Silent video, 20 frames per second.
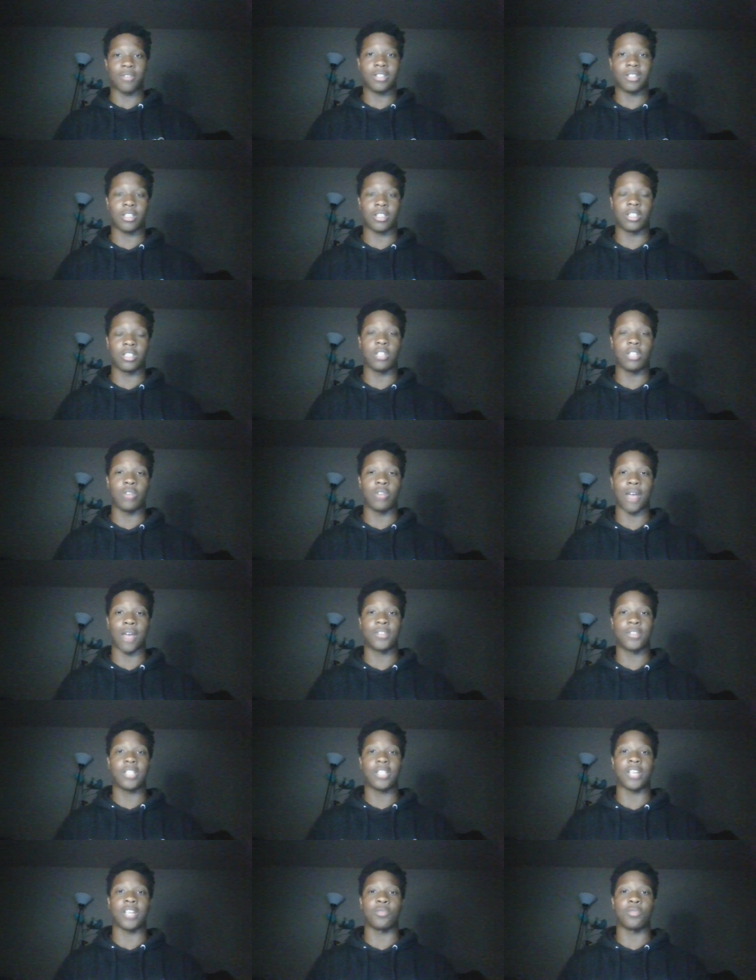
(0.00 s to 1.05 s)
to continue to have
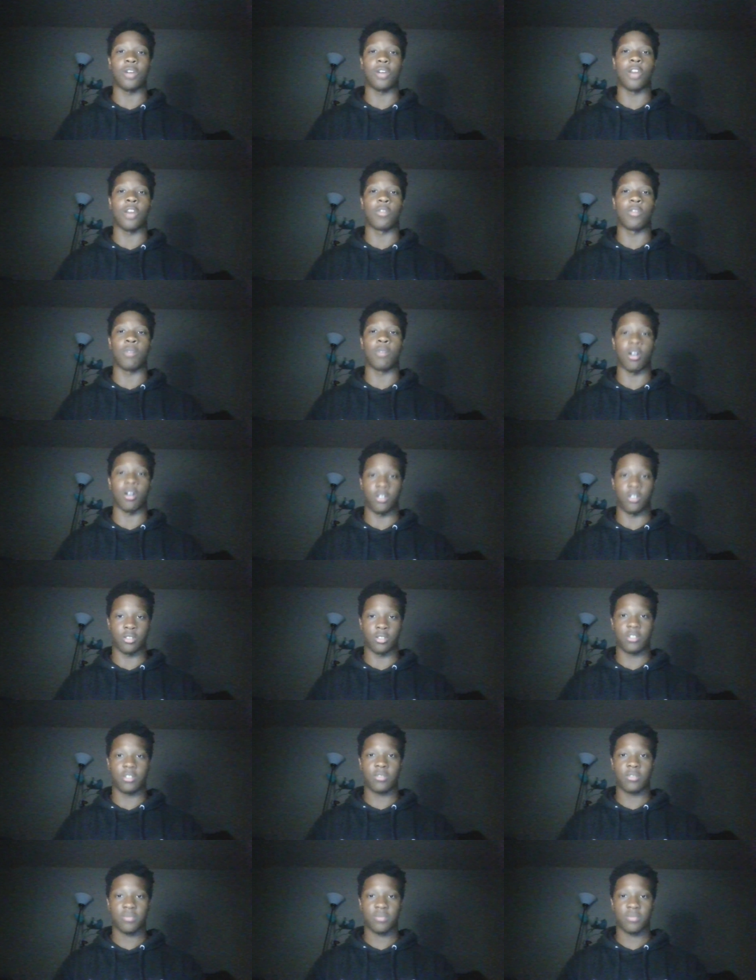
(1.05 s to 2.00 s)
sex with other partners.